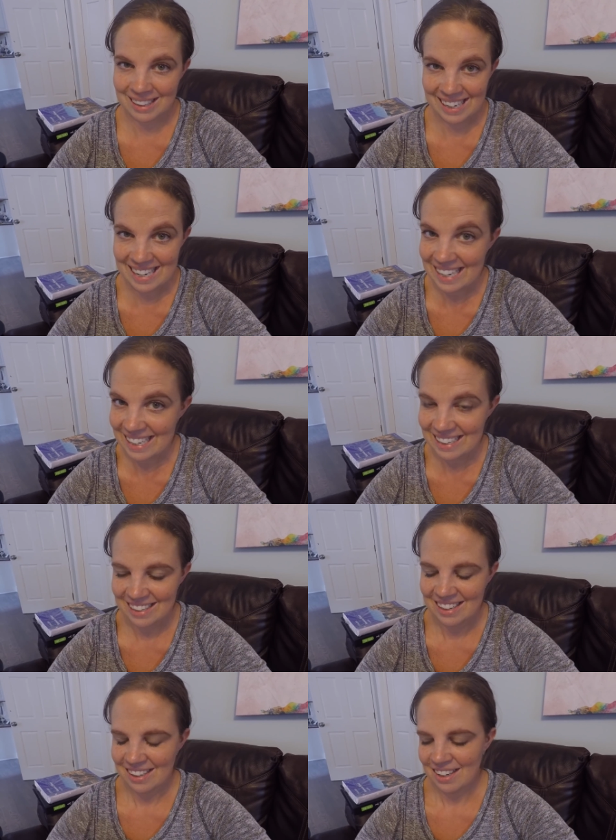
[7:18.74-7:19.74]
like it
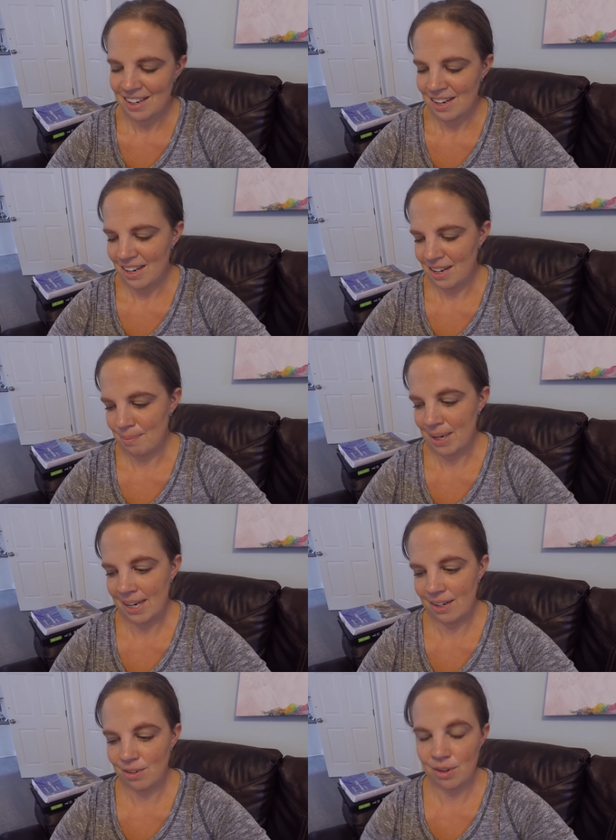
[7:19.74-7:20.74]
um,
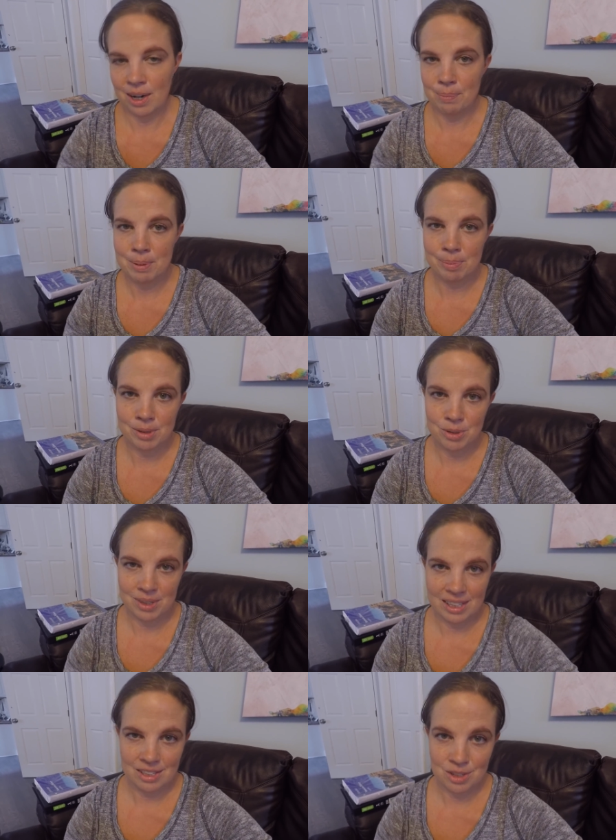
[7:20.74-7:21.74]
I don't know how people do
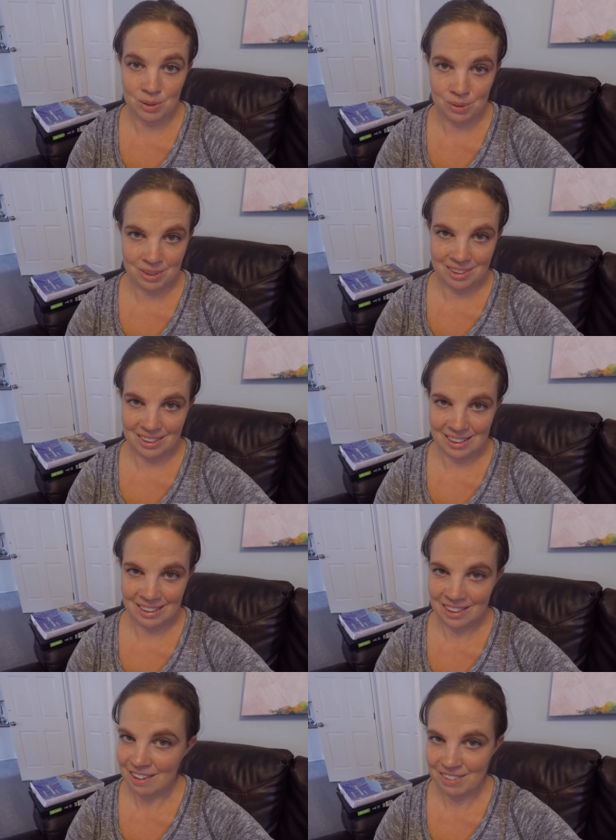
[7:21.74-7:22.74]
it that don't
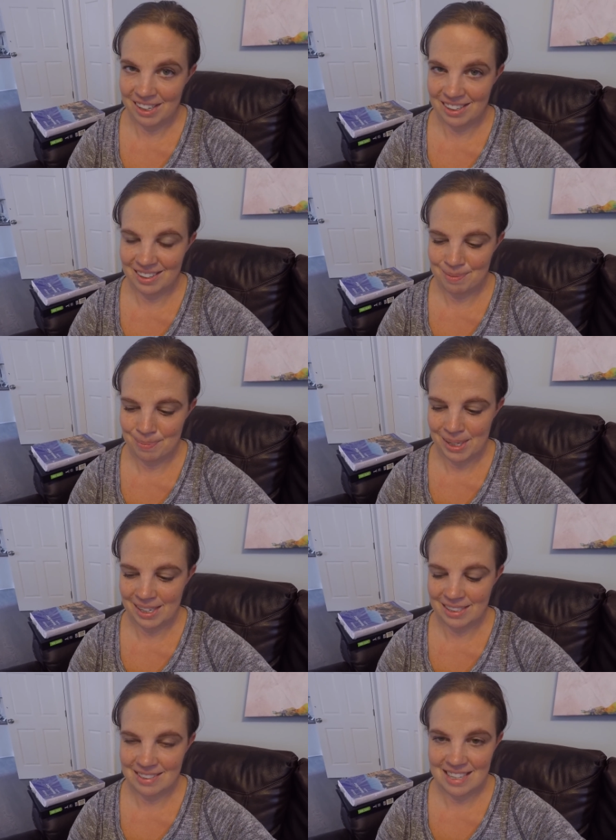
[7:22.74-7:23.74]
love it
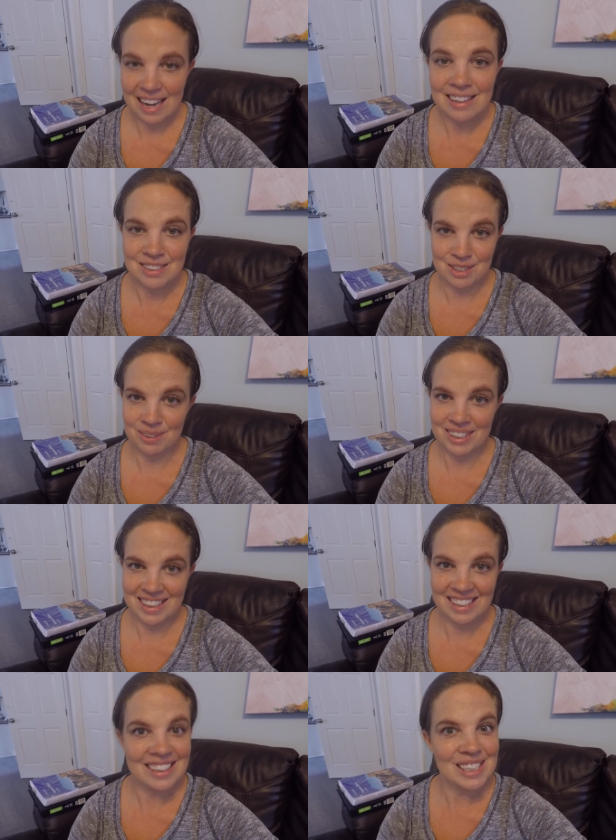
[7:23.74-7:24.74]
because that is the only
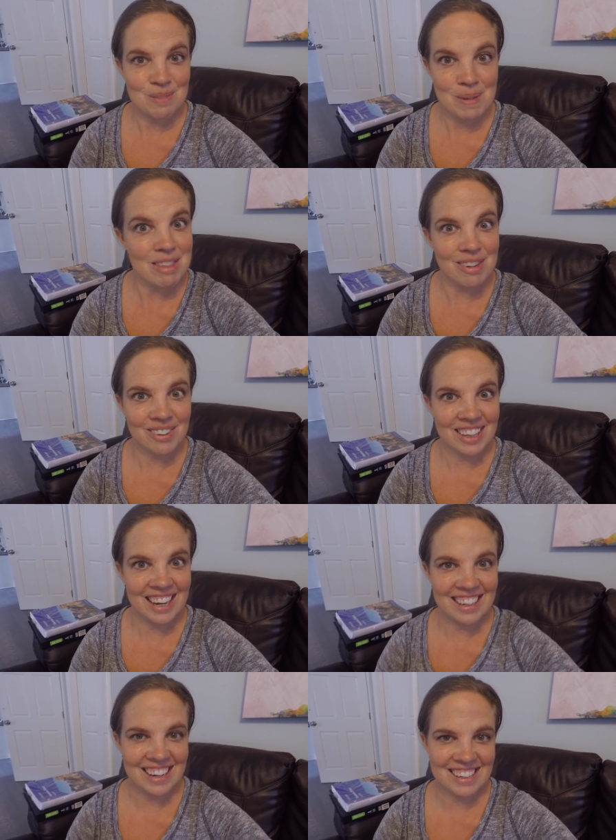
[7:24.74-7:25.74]
thing that gets me through a lot
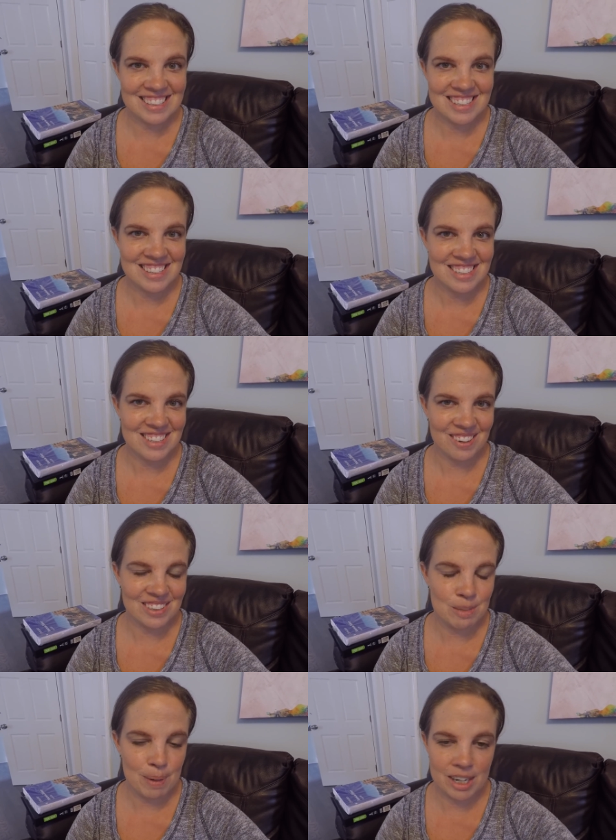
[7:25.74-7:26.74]
of days. So
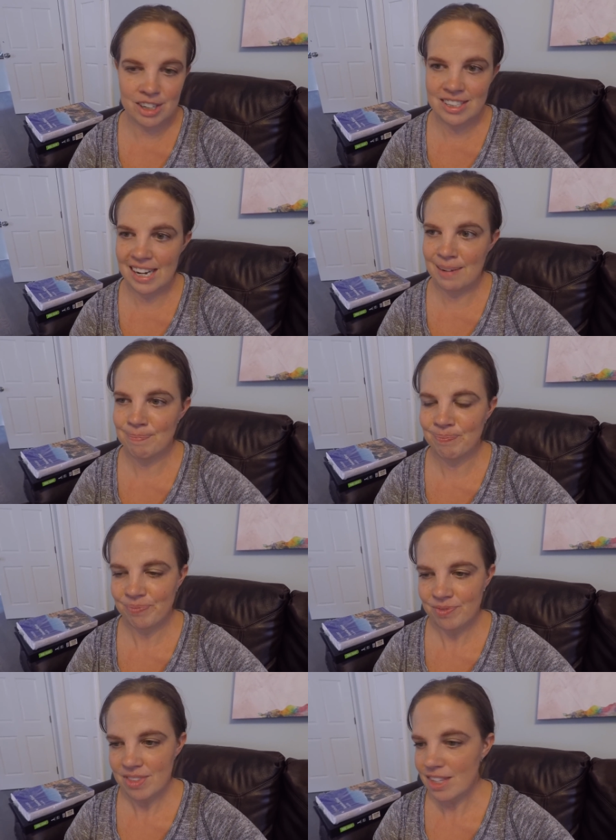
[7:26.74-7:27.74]
it's been a good day.
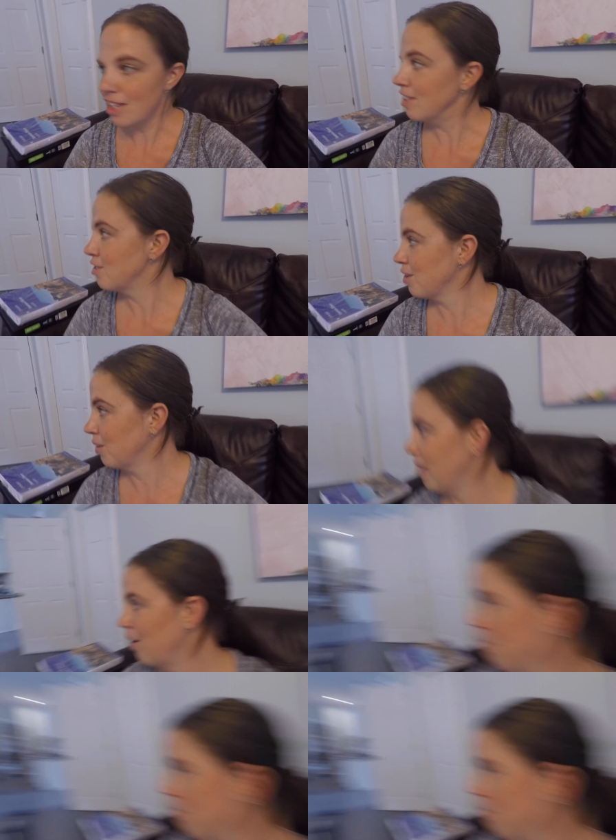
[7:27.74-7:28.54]
Solo got